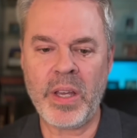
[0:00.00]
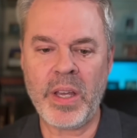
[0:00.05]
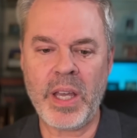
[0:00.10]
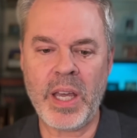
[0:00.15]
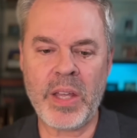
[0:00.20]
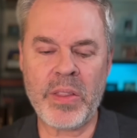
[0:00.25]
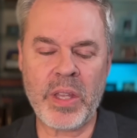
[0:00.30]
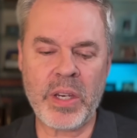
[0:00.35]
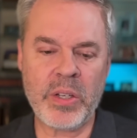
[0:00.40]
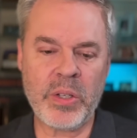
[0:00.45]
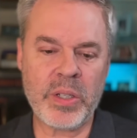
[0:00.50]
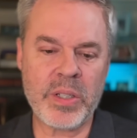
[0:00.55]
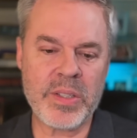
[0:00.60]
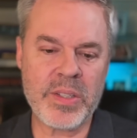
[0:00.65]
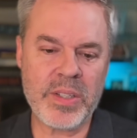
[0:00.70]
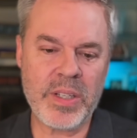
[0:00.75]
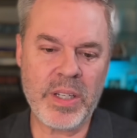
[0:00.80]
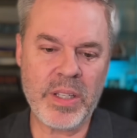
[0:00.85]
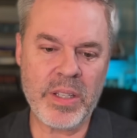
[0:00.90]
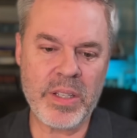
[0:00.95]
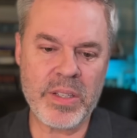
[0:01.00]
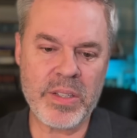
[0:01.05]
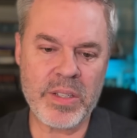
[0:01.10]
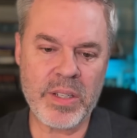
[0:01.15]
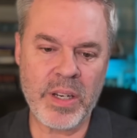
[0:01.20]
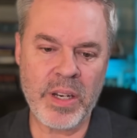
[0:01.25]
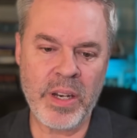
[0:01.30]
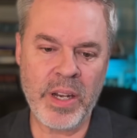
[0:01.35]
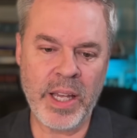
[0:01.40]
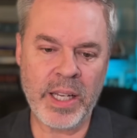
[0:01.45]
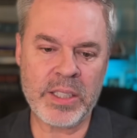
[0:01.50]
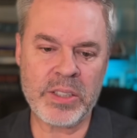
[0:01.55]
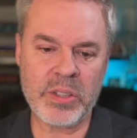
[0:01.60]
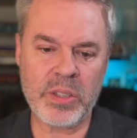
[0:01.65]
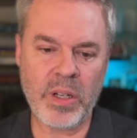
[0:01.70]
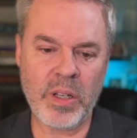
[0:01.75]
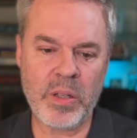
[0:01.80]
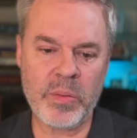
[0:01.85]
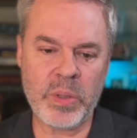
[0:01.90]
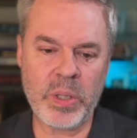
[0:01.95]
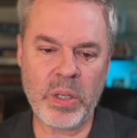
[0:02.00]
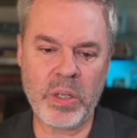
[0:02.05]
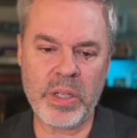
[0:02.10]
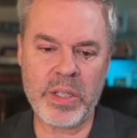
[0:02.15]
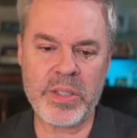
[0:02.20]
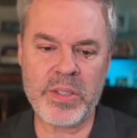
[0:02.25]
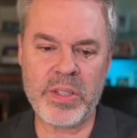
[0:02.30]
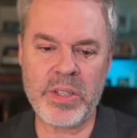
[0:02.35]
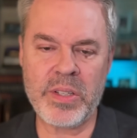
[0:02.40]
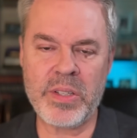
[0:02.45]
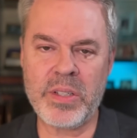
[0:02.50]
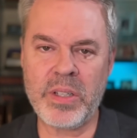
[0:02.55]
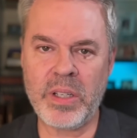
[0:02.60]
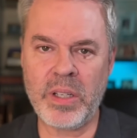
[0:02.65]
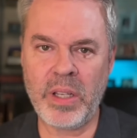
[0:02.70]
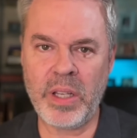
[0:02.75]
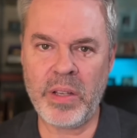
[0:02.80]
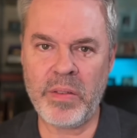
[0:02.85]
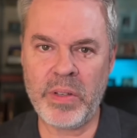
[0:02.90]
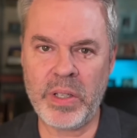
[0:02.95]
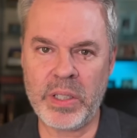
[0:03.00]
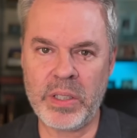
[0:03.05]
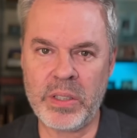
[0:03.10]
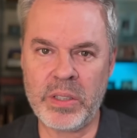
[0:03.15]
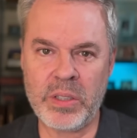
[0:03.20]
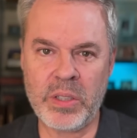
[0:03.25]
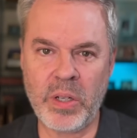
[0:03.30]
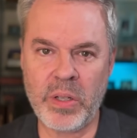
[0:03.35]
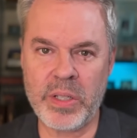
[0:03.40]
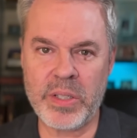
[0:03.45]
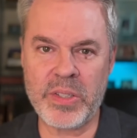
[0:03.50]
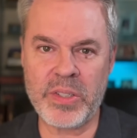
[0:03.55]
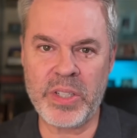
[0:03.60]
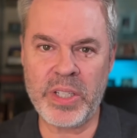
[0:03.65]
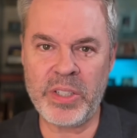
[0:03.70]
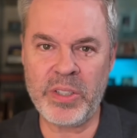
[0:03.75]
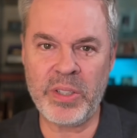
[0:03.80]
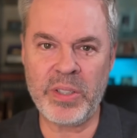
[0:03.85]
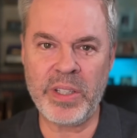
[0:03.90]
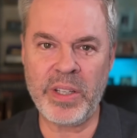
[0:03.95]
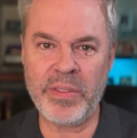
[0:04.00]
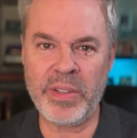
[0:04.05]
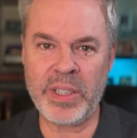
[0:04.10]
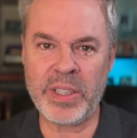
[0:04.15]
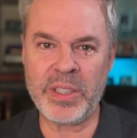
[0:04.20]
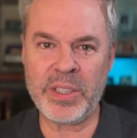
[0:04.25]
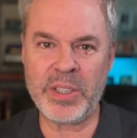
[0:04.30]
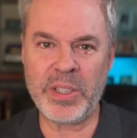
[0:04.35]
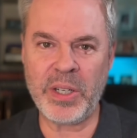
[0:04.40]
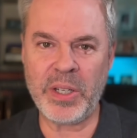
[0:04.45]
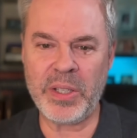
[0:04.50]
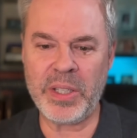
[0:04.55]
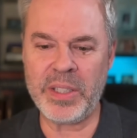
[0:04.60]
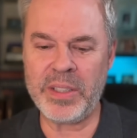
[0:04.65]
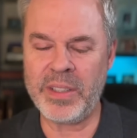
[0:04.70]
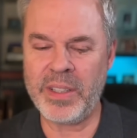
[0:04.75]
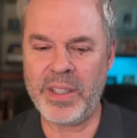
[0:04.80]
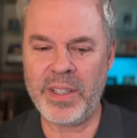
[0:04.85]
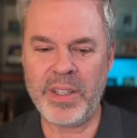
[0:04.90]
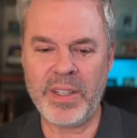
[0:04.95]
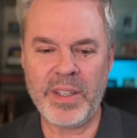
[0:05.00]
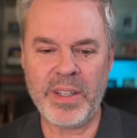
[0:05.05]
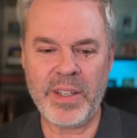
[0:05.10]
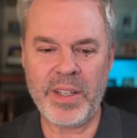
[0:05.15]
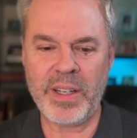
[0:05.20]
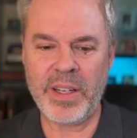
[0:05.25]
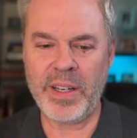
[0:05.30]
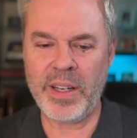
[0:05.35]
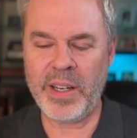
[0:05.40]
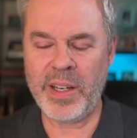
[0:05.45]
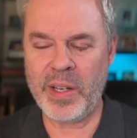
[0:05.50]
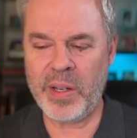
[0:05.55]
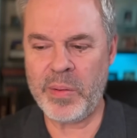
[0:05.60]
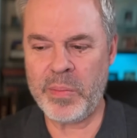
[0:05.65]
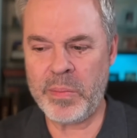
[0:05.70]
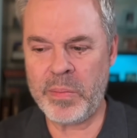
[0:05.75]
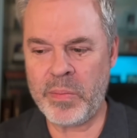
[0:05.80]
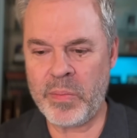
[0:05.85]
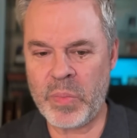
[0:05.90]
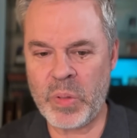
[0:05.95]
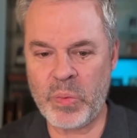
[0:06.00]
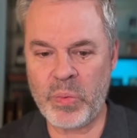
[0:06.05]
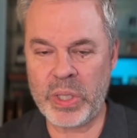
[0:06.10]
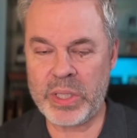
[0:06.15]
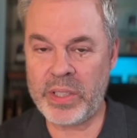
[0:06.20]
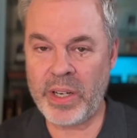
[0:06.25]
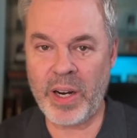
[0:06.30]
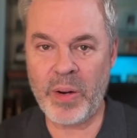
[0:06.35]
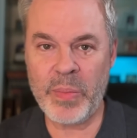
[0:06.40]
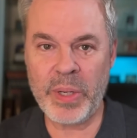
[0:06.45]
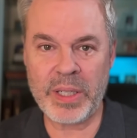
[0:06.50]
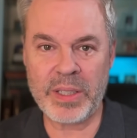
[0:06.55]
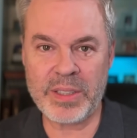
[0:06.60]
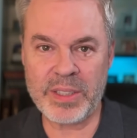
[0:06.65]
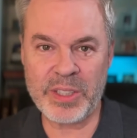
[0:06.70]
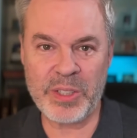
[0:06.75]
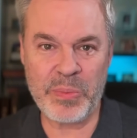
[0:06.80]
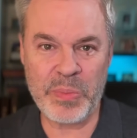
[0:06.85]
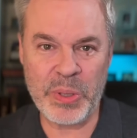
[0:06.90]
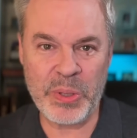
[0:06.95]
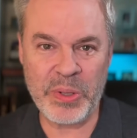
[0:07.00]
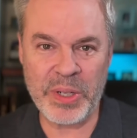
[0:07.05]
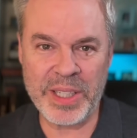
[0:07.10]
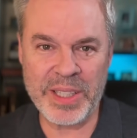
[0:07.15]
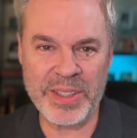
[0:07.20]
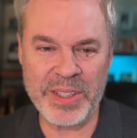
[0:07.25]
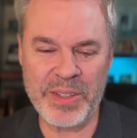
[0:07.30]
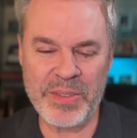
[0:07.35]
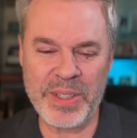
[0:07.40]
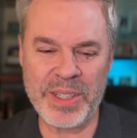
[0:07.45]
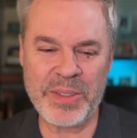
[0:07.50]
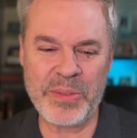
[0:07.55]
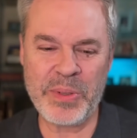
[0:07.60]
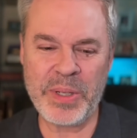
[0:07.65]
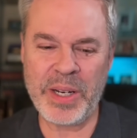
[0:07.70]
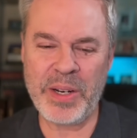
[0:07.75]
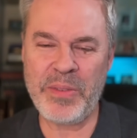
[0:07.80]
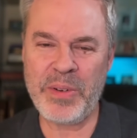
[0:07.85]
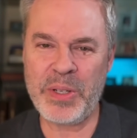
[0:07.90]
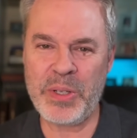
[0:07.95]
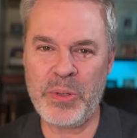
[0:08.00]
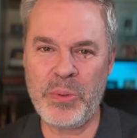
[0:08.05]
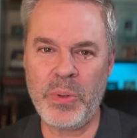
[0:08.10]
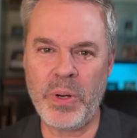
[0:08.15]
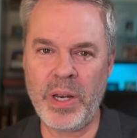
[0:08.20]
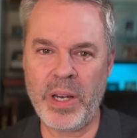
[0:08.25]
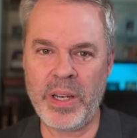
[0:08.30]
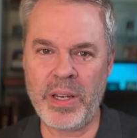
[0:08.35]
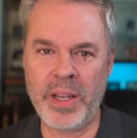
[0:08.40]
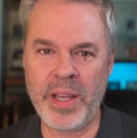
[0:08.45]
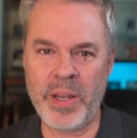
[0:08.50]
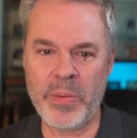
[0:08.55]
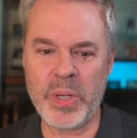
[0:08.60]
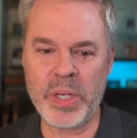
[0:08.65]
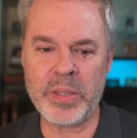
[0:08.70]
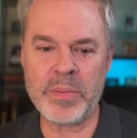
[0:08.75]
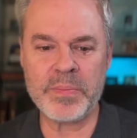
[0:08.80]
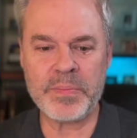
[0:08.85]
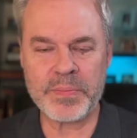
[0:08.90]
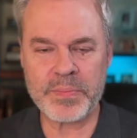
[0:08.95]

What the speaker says: And then you can see this next column called assisted living. Call it senior living, call it retirement community living, whatever you want to name it.